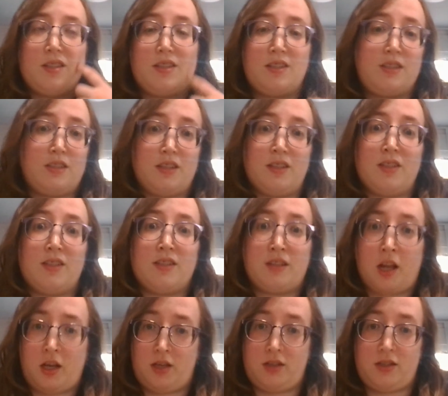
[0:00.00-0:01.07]
Steel
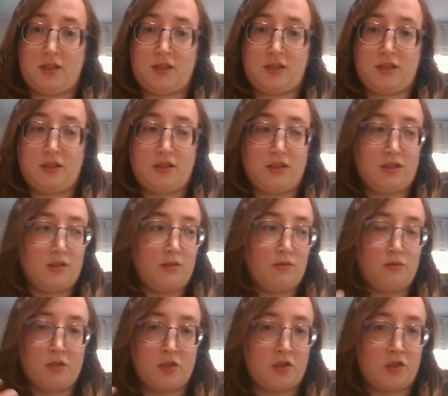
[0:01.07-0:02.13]
Snakes,
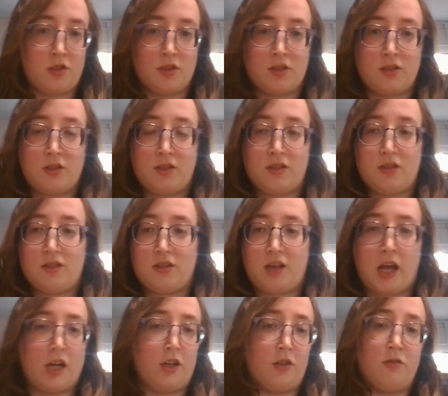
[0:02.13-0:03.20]
which just,
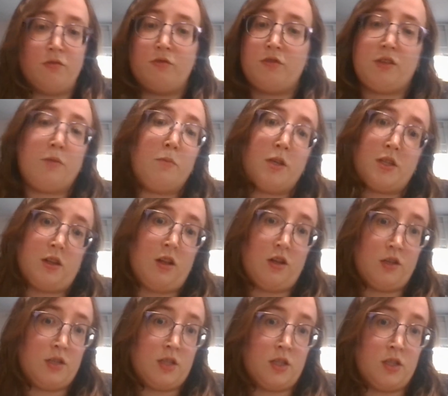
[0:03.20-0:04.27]
I don't know, it makes a
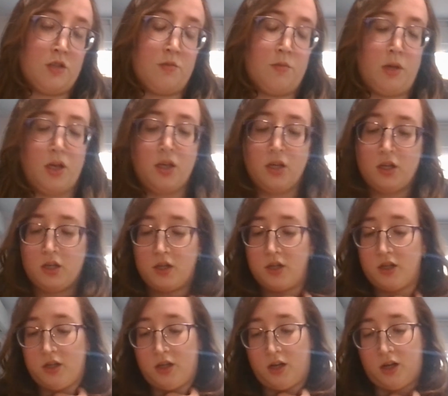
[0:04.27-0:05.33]
lot of sense to me.
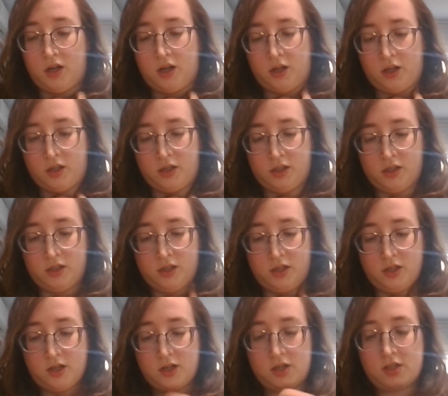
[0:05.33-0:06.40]

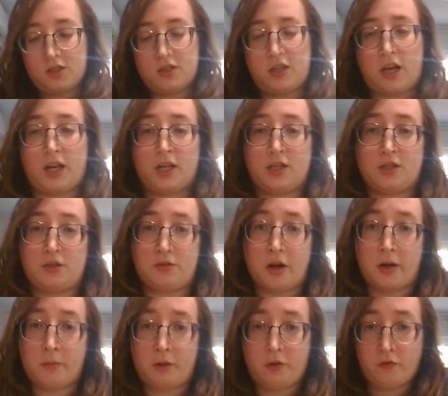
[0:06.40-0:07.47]
So that is the
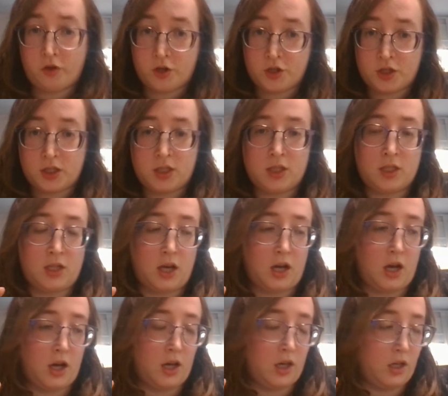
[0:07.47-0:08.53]
Ranmian versions.
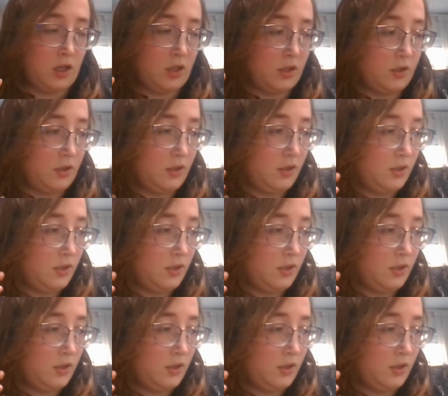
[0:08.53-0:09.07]
I